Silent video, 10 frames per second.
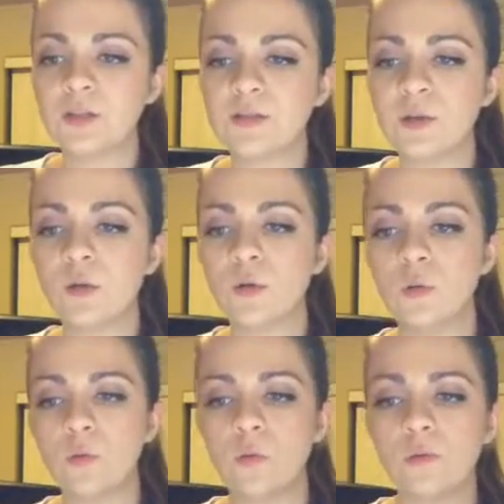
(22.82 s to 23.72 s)

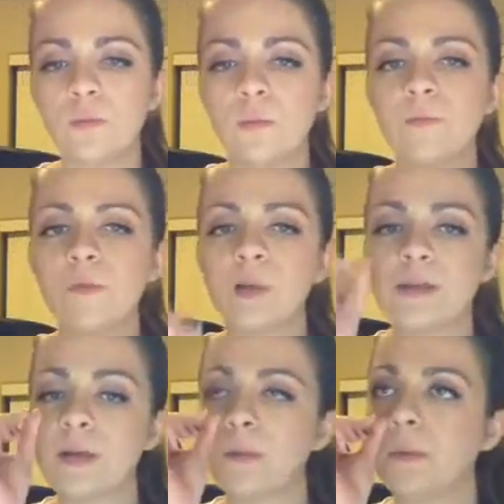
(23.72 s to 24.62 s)
So,
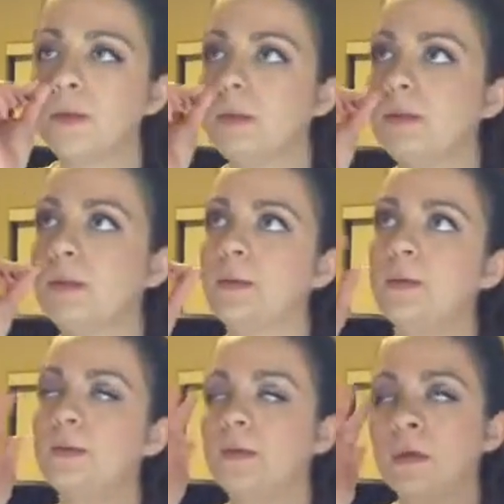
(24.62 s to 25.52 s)
first, I wanted
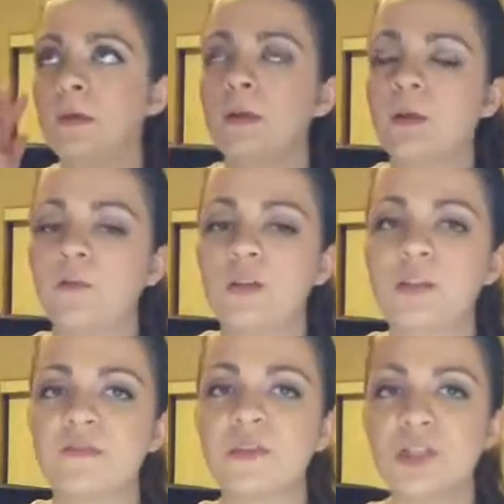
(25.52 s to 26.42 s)
to give a
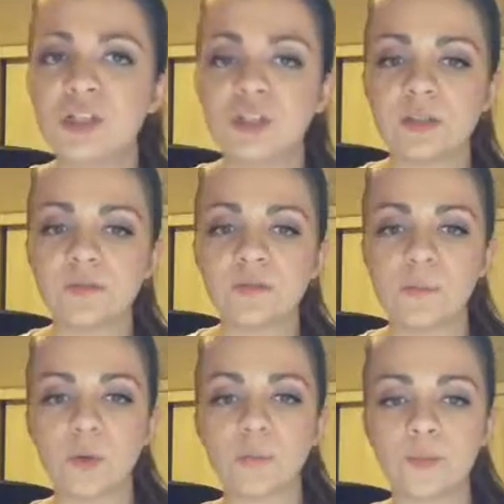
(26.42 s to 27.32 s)
definition of
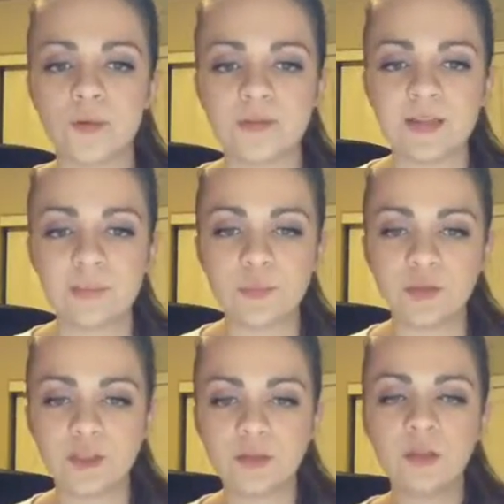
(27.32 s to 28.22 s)

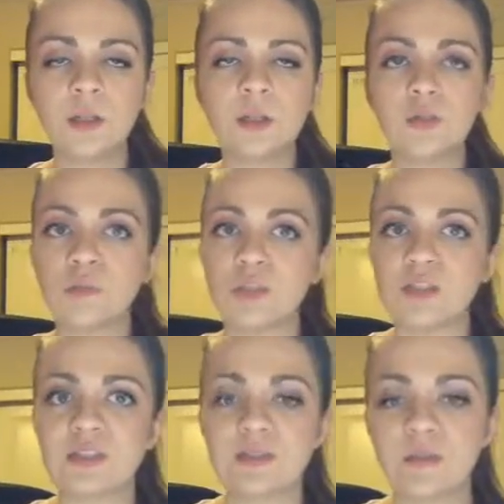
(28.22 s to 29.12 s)
proprioception, which
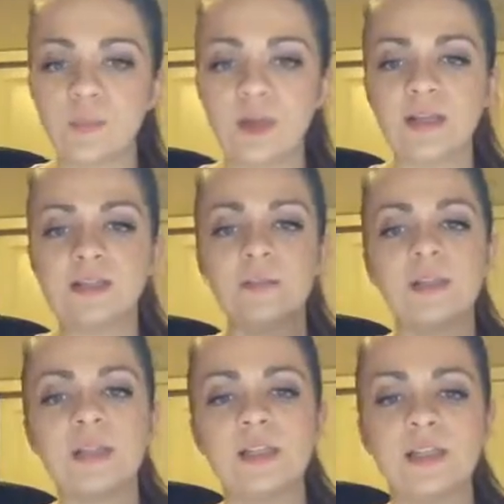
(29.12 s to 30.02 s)
is the brain's
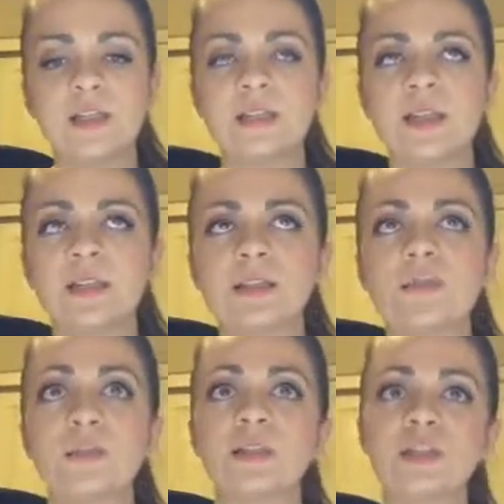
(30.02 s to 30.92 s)
ability to sense the
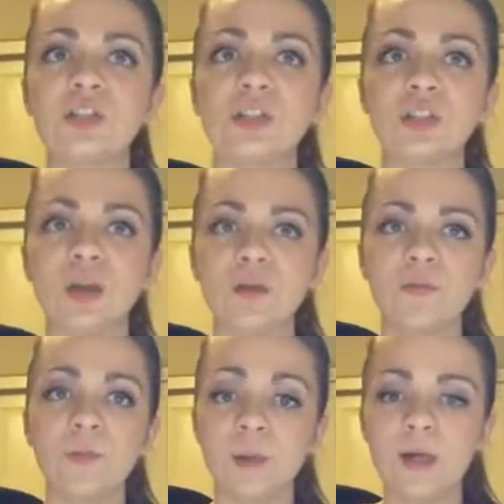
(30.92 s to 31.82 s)
position of
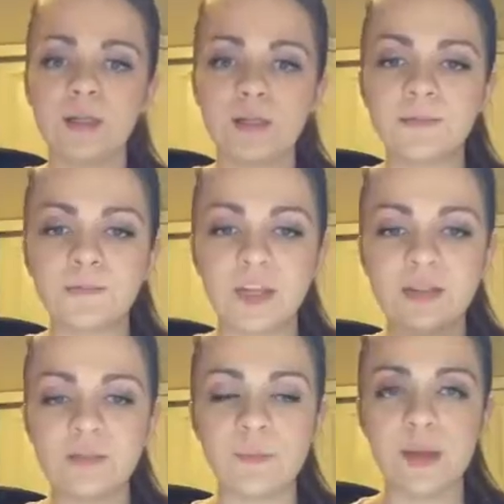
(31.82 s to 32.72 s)
your body in
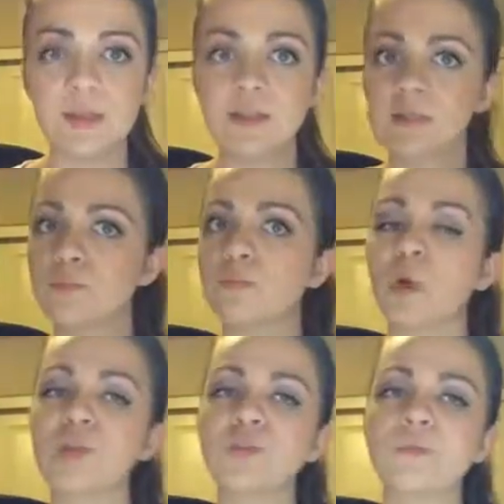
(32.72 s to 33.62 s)
space,
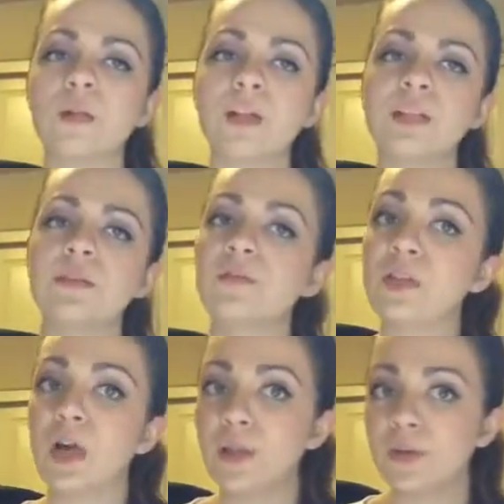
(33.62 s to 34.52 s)
also relative
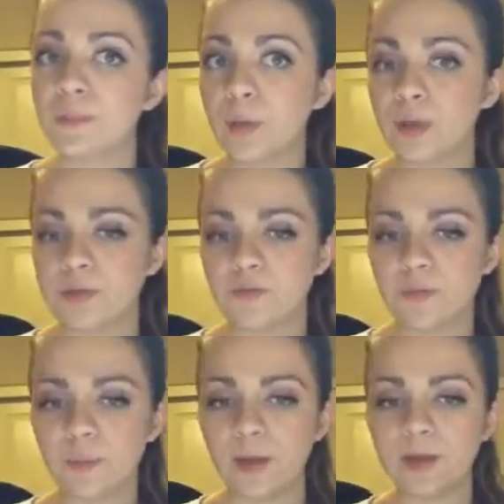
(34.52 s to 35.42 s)
to other parts of
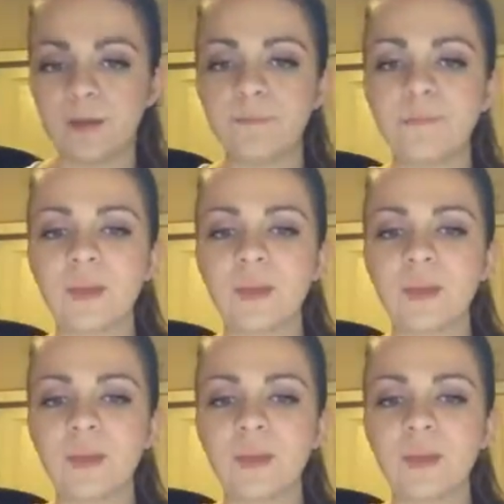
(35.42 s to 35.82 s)
your body.